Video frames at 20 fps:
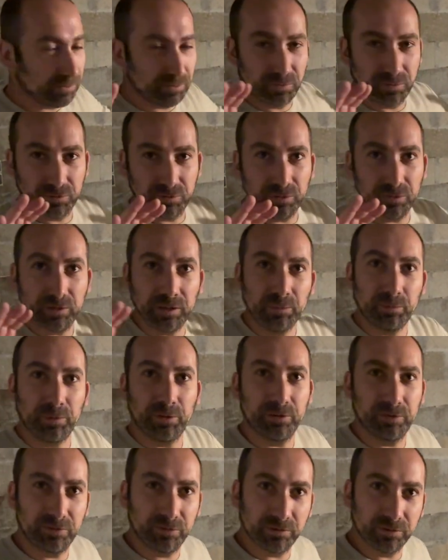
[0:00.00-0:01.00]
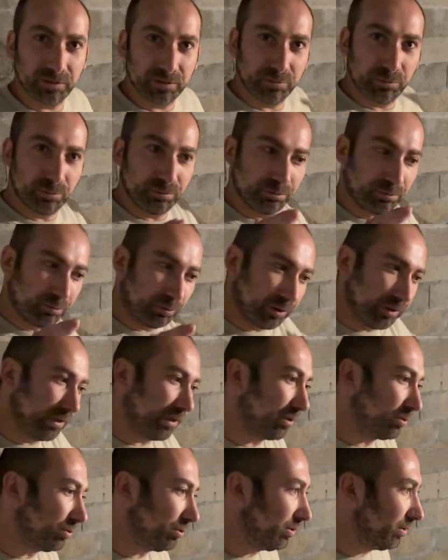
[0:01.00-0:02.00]
so the temperature is
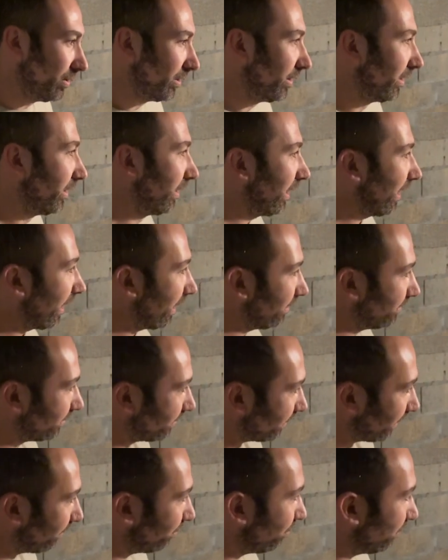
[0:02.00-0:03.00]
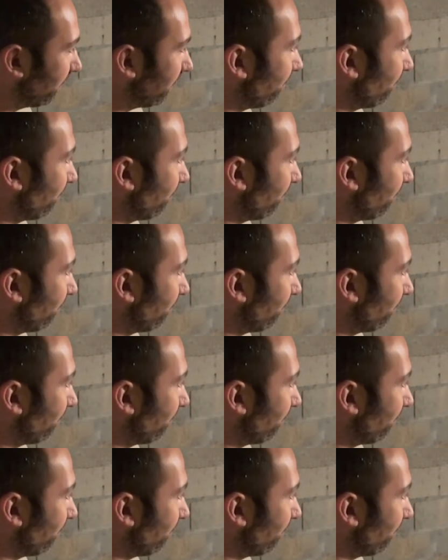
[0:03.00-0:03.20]
pretty cool and stay pretty